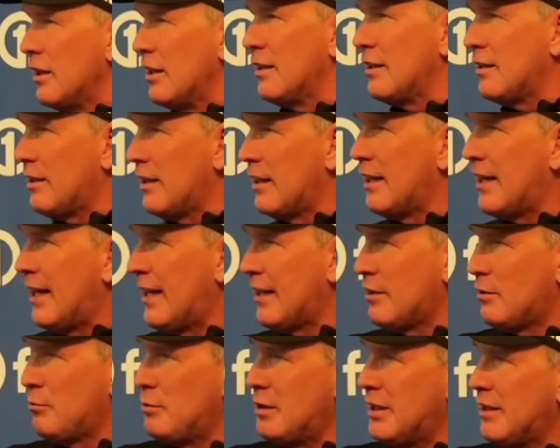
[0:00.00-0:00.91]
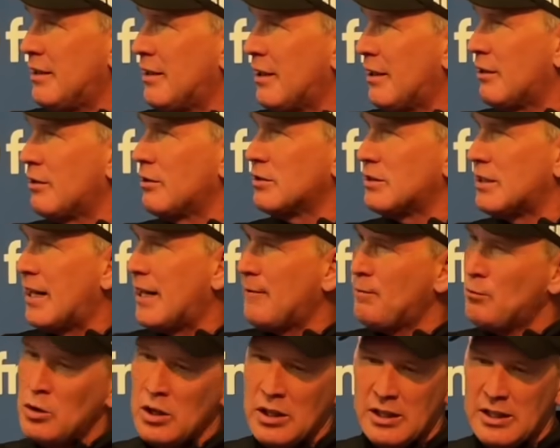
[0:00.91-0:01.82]
It had to be there. Is
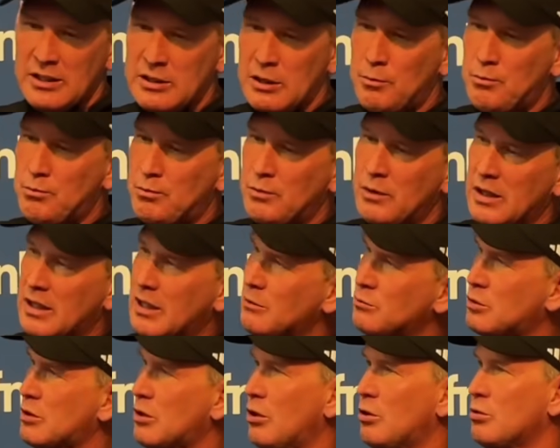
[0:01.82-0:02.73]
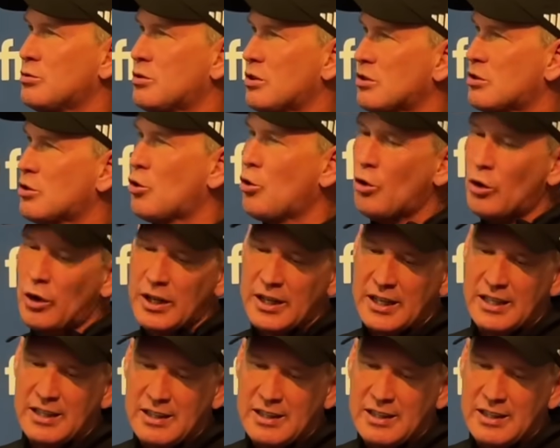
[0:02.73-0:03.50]
that because he comes close to scoring,